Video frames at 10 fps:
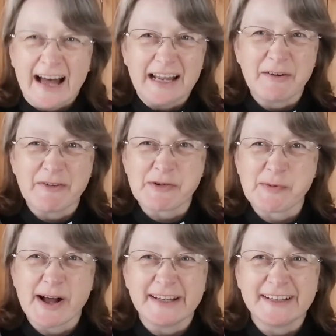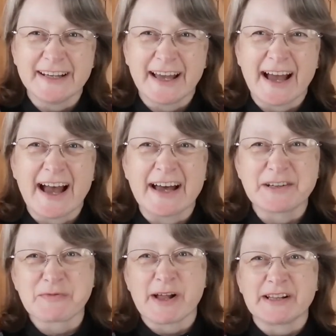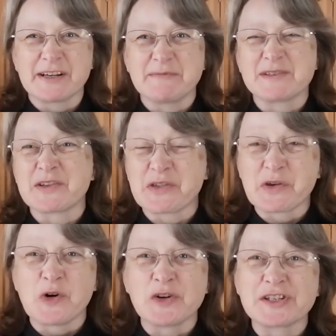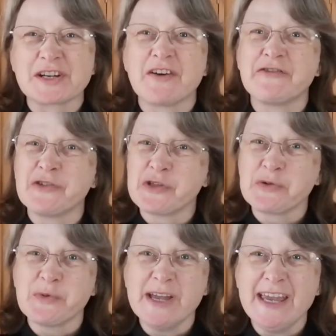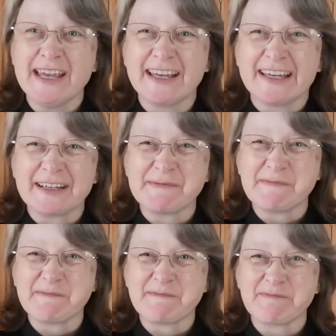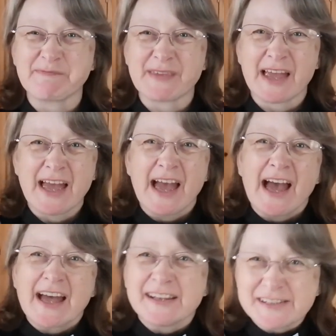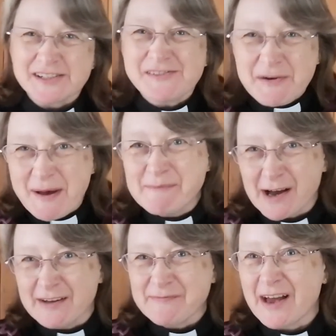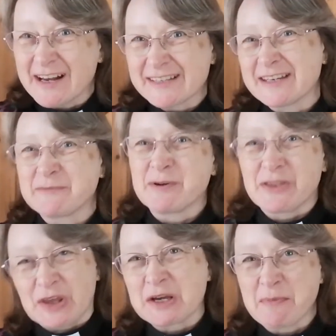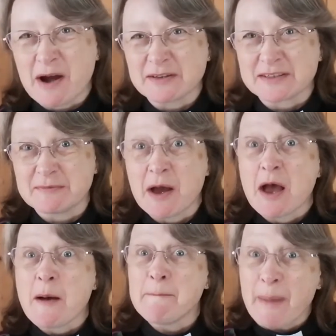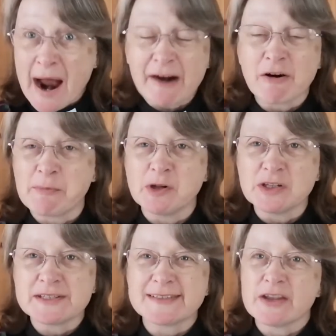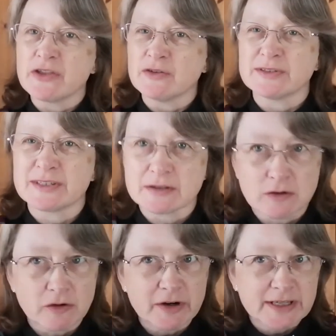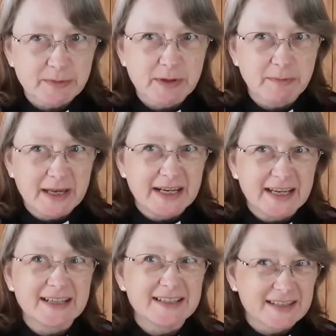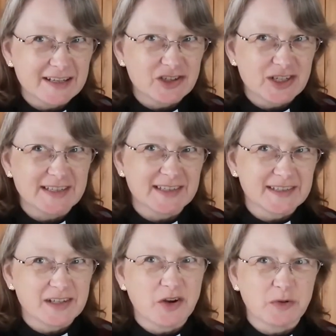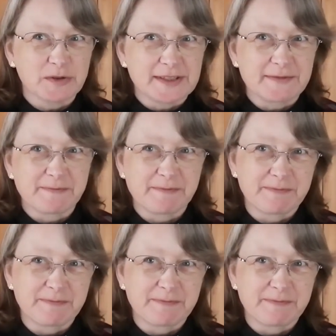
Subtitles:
Hello everyone, and welcome to Thought for the Week. Do you remember I said we'd think about some parables, those stories with meanings that Jesus told?